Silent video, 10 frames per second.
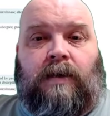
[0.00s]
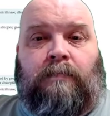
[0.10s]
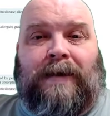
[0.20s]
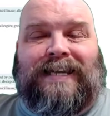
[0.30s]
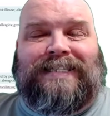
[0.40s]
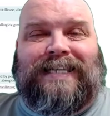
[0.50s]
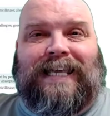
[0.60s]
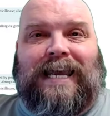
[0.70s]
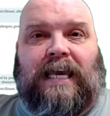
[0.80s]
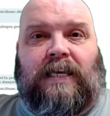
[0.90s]

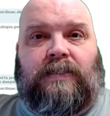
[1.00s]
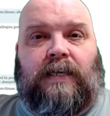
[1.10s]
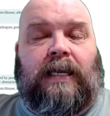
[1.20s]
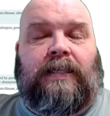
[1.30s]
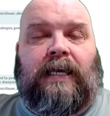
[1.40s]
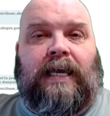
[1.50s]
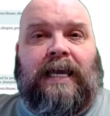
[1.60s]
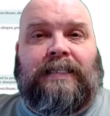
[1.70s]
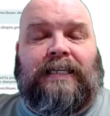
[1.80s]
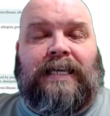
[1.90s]
Penicillinase, anything that
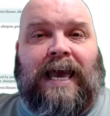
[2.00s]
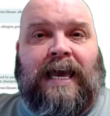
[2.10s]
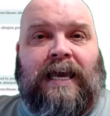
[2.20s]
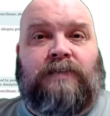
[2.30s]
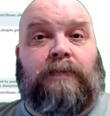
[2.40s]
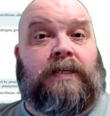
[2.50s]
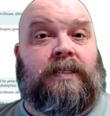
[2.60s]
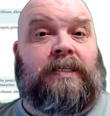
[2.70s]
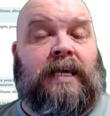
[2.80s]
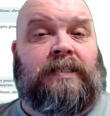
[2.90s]
ends in A's means
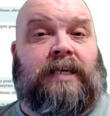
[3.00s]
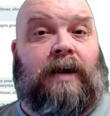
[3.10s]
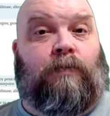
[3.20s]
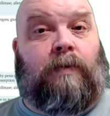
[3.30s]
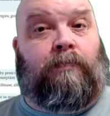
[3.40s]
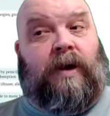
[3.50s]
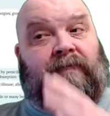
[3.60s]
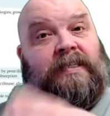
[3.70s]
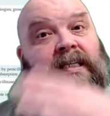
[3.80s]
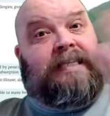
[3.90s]
it's an enzyme. What
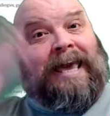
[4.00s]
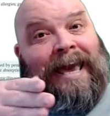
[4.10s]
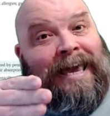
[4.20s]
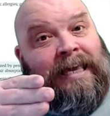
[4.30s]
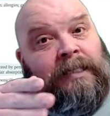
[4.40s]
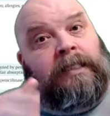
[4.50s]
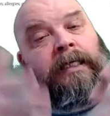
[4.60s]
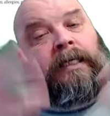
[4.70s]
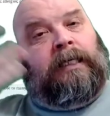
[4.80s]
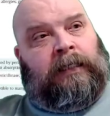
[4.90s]
prefaces A's
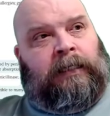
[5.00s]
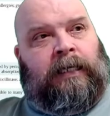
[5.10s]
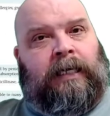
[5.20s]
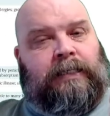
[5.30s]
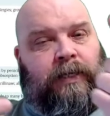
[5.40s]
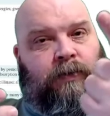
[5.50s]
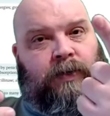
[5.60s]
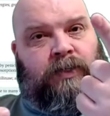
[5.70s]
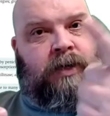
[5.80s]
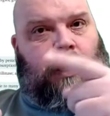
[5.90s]
is either
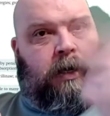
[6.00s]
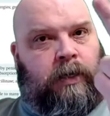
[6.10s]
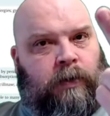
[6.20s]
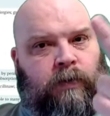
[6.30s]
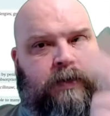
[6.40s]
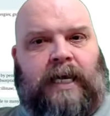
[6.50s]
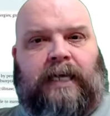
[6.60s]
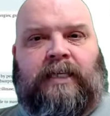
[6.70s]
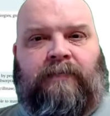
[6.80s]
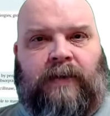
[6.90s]
its target or its
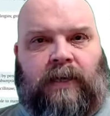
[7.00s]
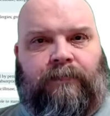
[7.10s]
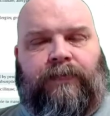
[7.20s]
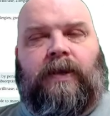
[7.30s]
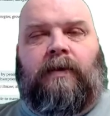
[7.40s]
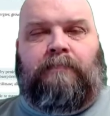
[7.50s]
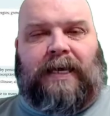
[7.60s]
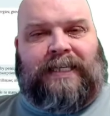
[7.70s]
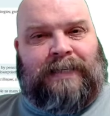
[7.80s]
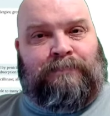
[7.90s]
activity.
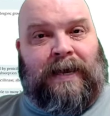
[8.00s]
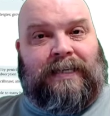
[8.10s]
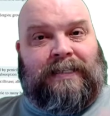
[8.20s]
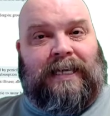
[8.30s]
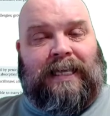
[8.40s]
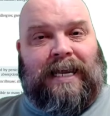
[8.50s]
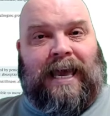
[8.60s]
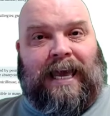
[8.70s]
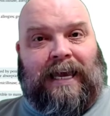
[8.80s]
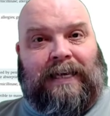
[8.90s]

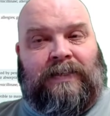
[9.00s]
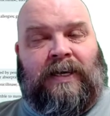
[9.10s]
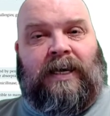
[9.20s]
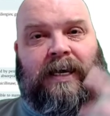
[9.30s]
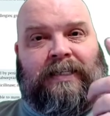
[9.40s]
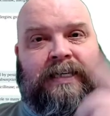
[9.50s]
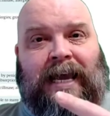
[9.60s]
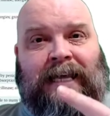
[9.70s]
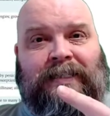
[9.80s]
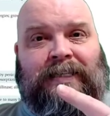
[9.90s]
Penicillinase is an
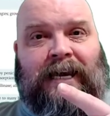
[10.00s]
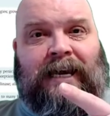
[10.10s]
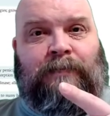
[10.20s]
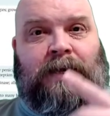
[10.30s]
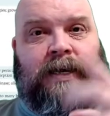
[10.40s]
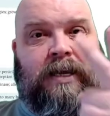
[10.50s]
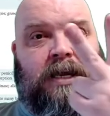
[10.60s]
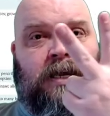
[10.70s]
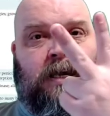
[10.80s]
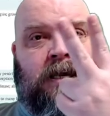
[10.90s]
enzyme that
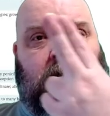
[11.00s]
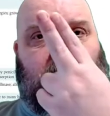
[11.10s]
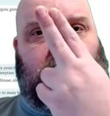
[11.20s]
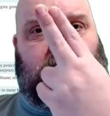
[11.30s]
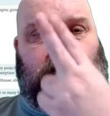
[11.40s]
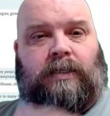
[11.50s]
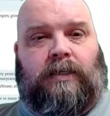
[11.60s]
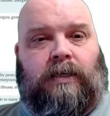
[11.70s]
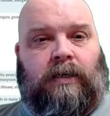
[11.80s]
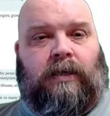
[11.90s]
cuts
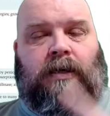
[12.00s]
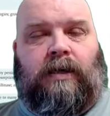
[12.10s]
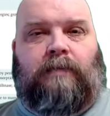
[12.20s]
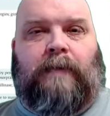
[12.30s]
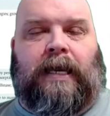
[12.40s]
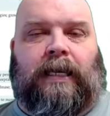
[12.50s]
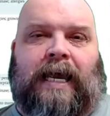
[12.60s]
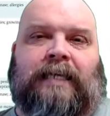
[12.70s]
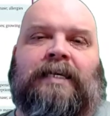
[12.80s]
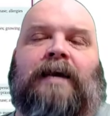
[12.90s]
the
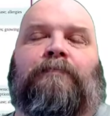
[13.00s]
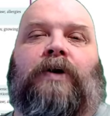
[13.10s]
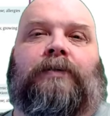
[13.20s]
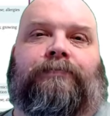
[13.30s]
beta-lactam ring.